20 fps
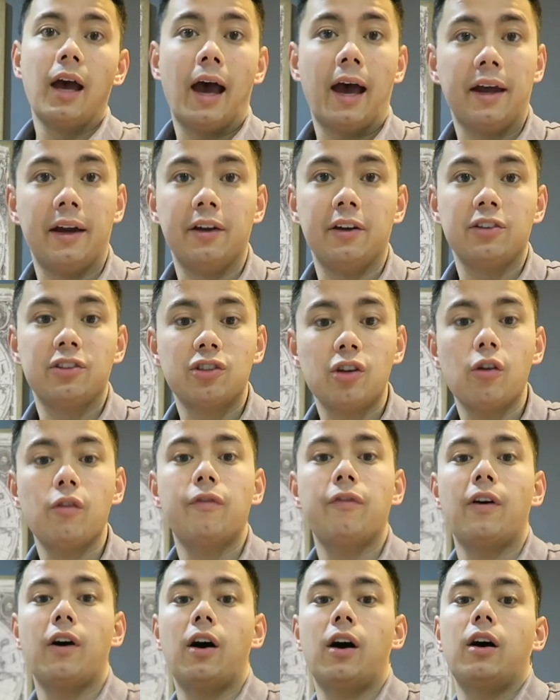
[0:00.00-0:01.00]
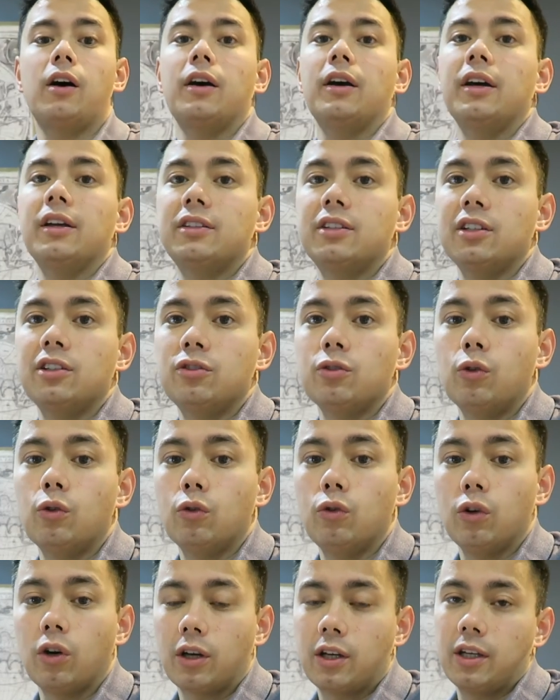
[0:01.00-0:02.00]
And so far, it is
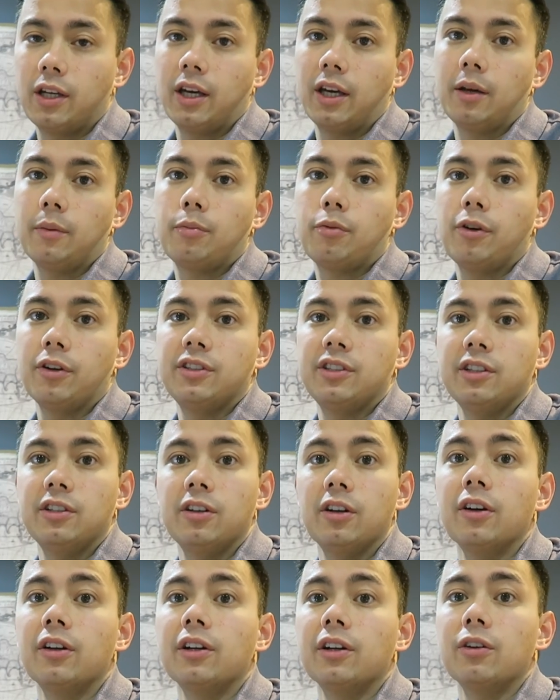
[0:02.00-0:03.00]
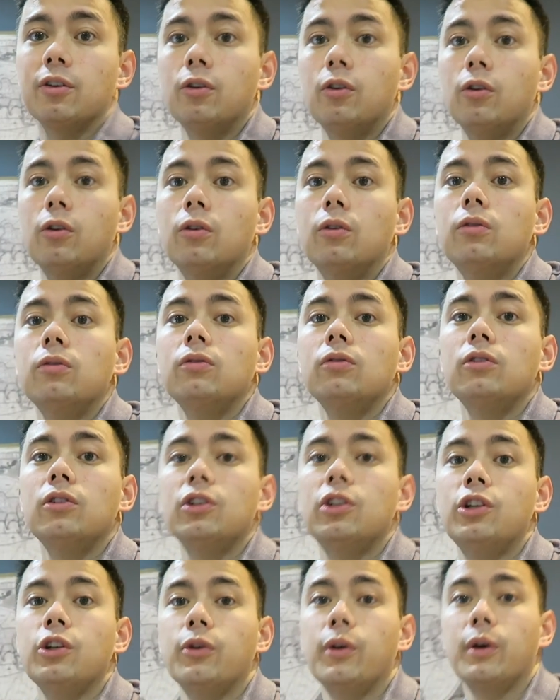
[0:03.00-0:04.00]
all looking pretty good and all
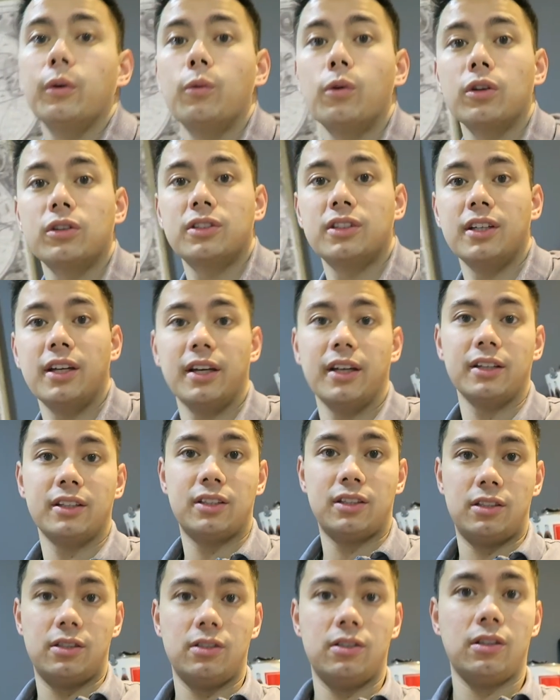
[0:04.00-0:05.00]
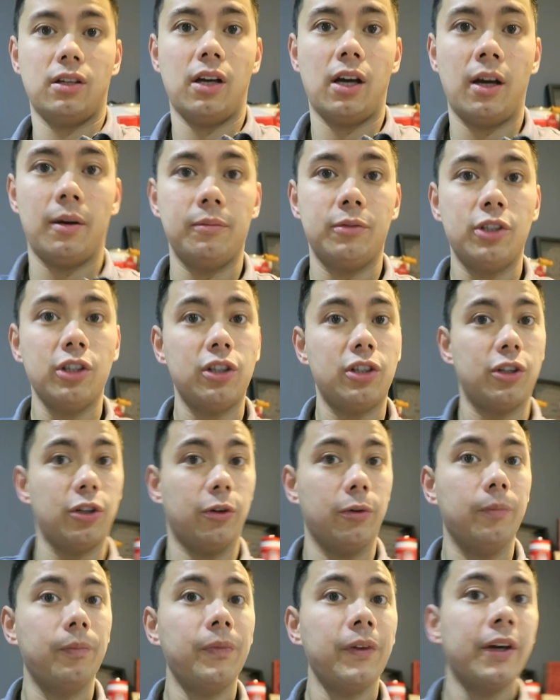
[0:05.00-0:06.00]
doing what it should
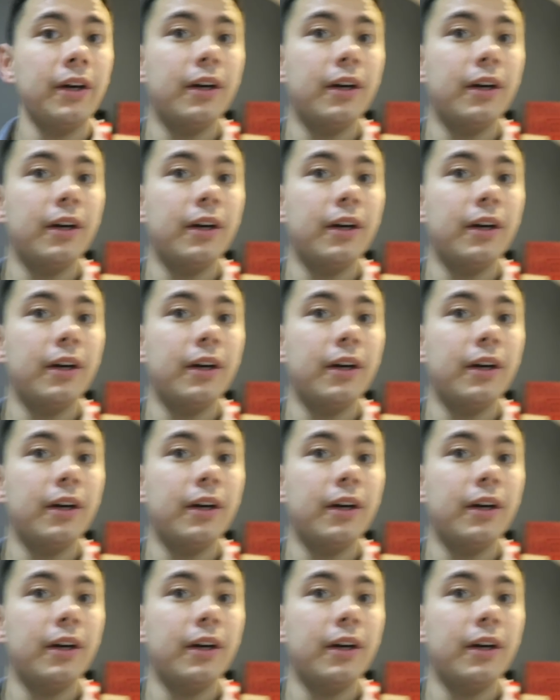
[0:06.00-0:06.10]
do.